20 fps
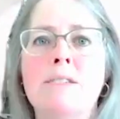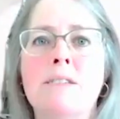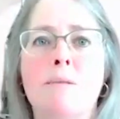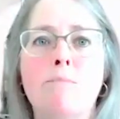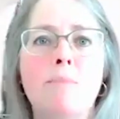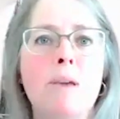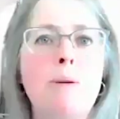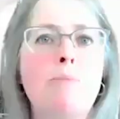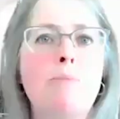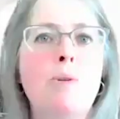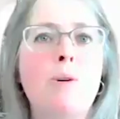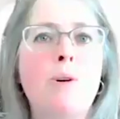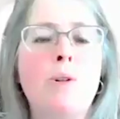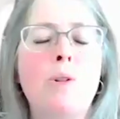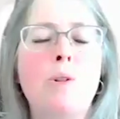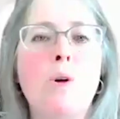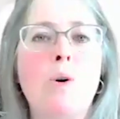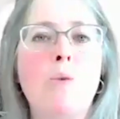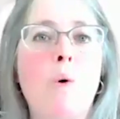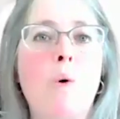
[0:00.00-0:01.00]
Some
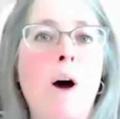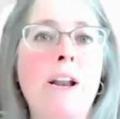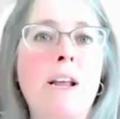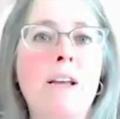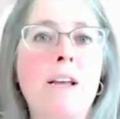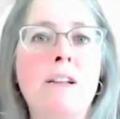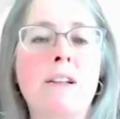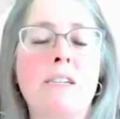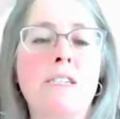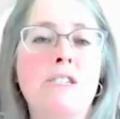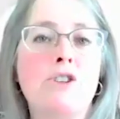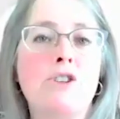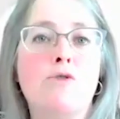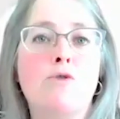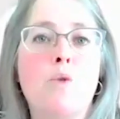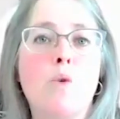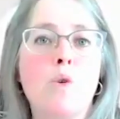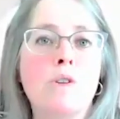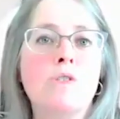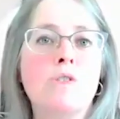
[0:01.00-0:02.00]
people want to
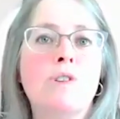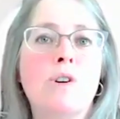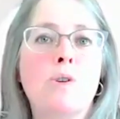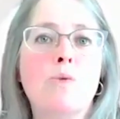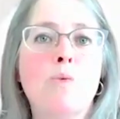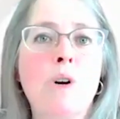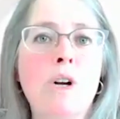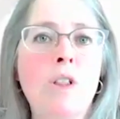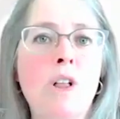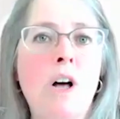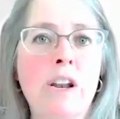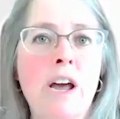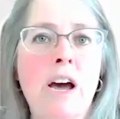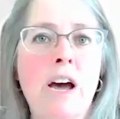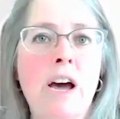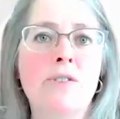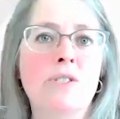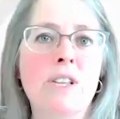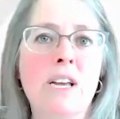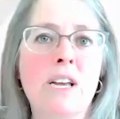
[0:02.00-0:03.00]
force their will on
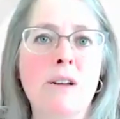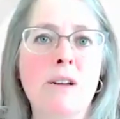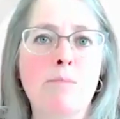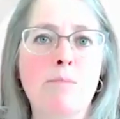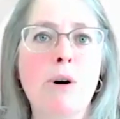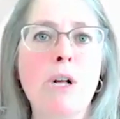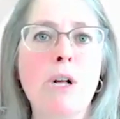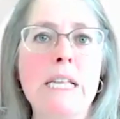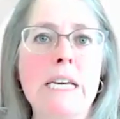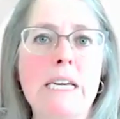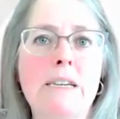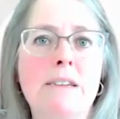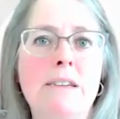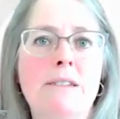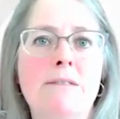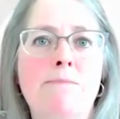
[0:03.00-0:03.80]
others like a bully.